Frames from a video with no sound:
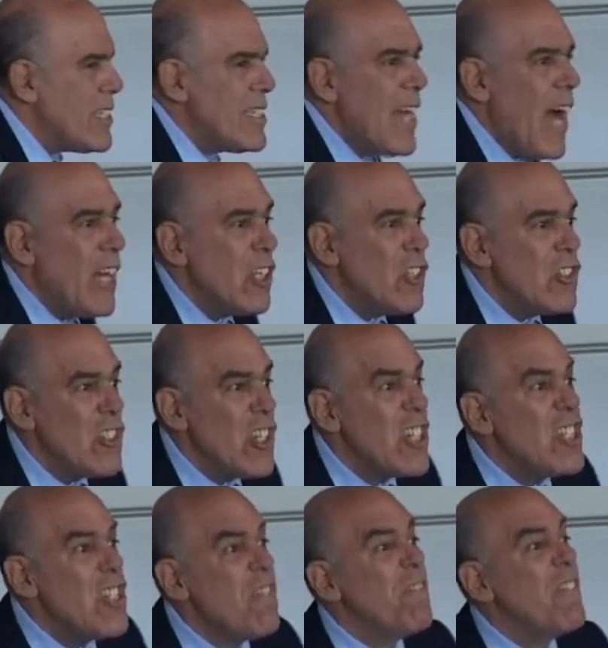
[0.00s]
It's knowledge is
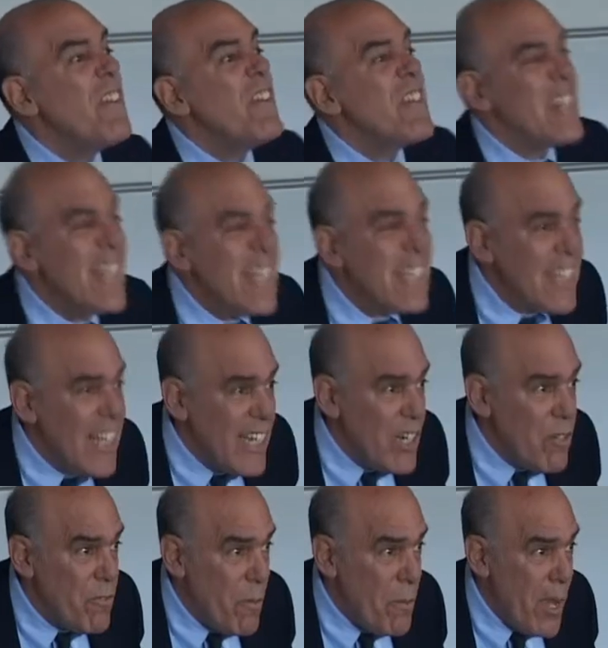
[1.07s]
a different thing
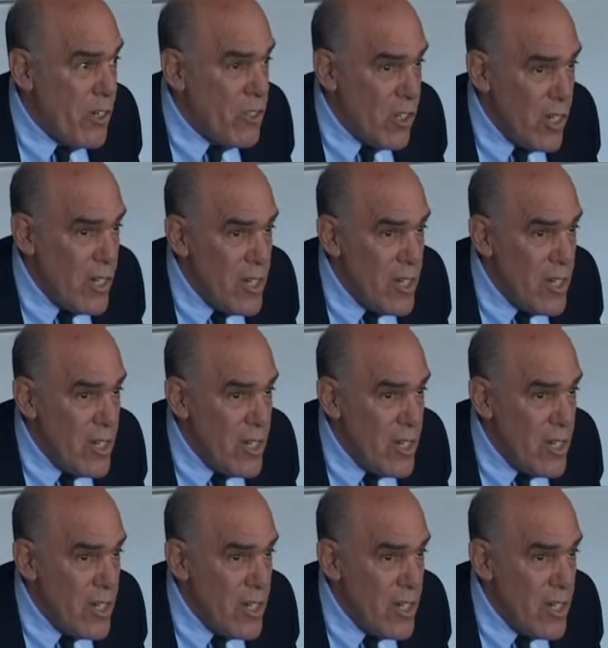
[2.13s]
than information.